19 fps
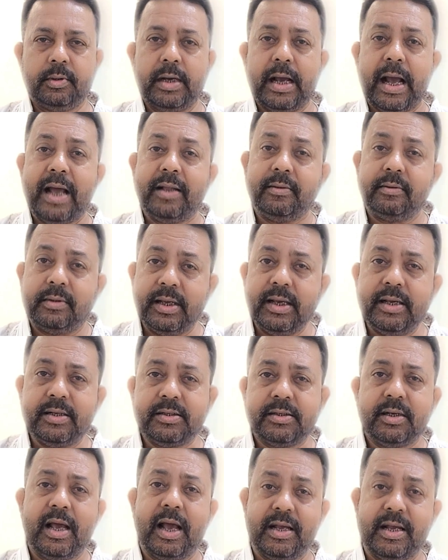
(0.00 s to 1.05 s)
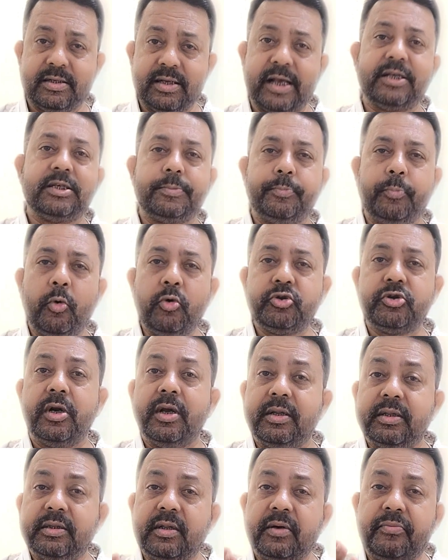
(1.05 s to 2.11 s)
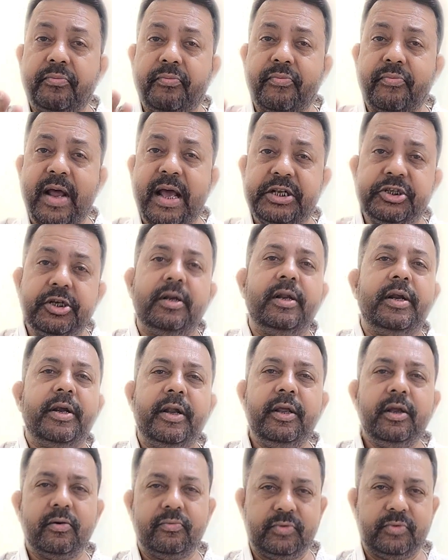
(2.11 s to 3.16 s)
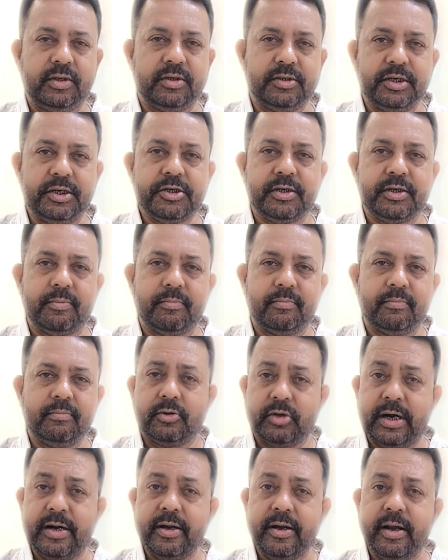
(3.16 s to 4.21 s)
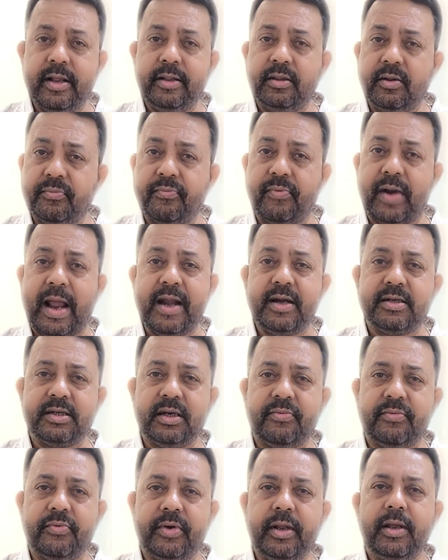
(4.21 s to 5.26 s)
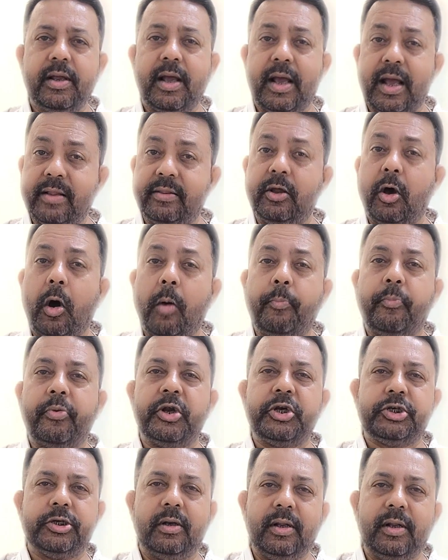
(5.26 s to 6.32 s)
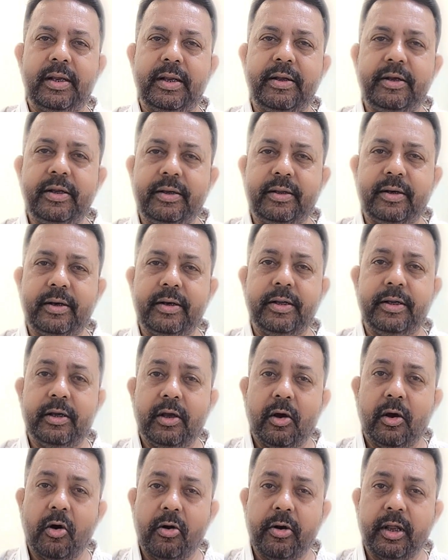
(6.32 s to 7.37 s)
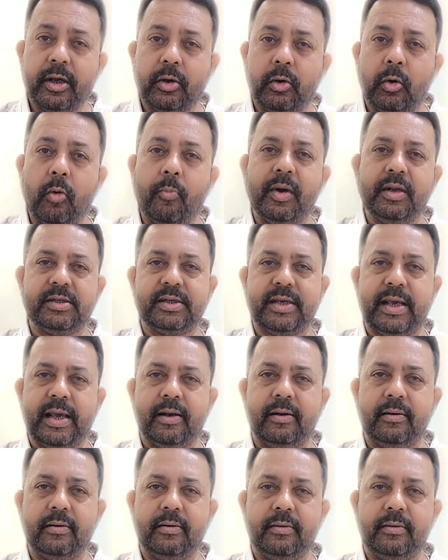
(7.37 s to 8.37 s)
And this has exposed the fragility of the system, threatening the flight safety and the operational integrity on a global scale.